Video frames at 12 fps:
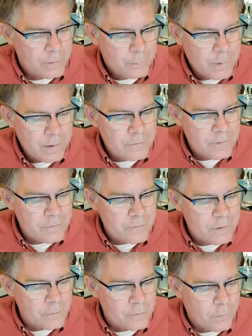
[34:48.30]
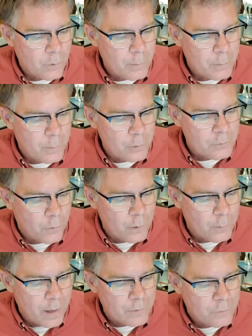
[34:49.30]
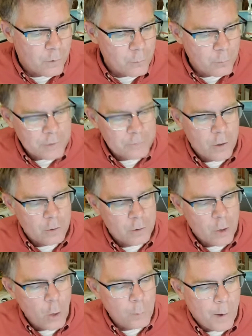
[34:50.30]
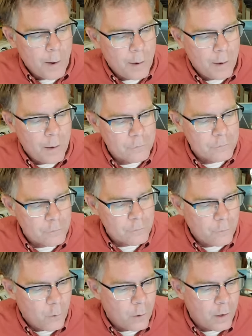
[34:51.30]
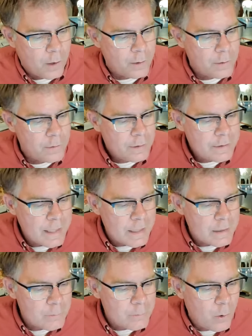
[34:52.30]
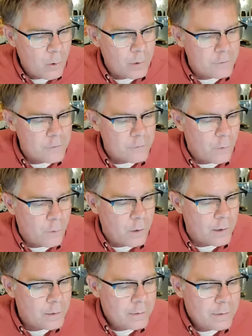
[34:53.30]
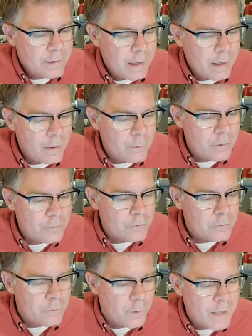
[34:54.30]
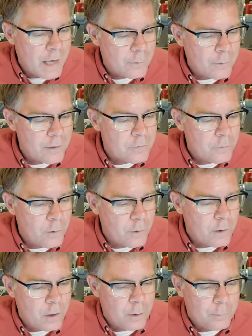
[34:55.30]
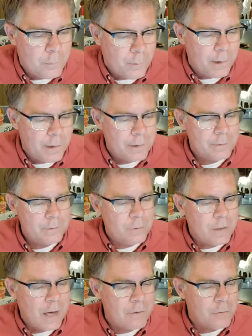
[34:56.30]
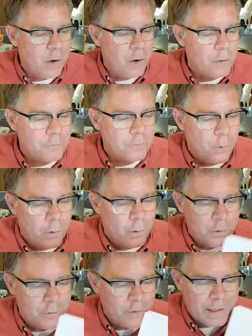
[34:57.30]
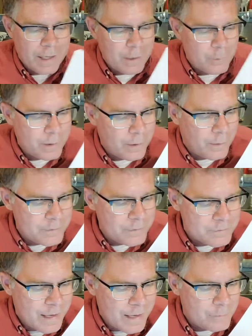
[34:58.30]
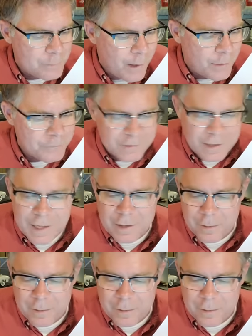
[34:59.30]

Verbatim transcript: BCC's a four. Metable's four. Mike four. Richard Cooper's a four. Keaton Morin's a four. Karen Wilson's a four. Doc Red's a four. Oh boy, you guys are all fours. I can't read all these names. Paul Scott.